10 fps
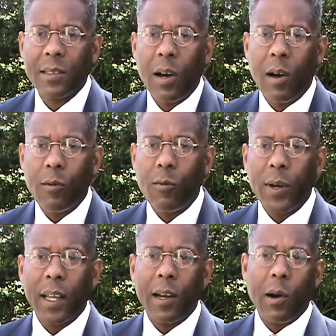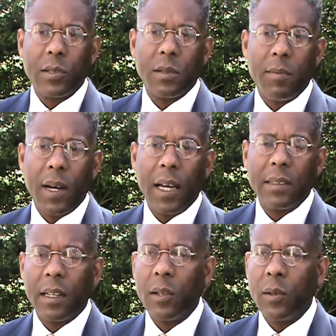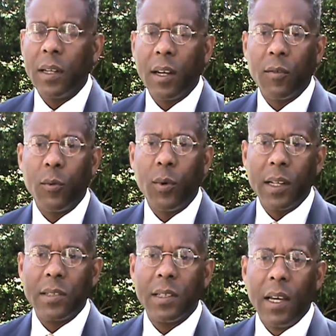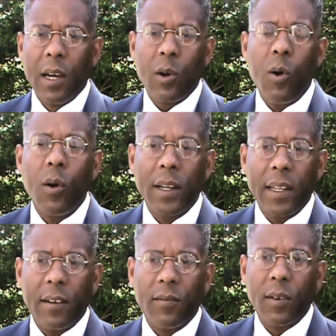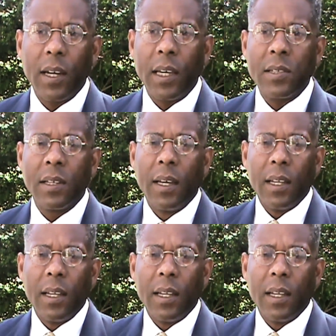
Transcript: called winning hearts and minds. I know that everyone has coined that phrase.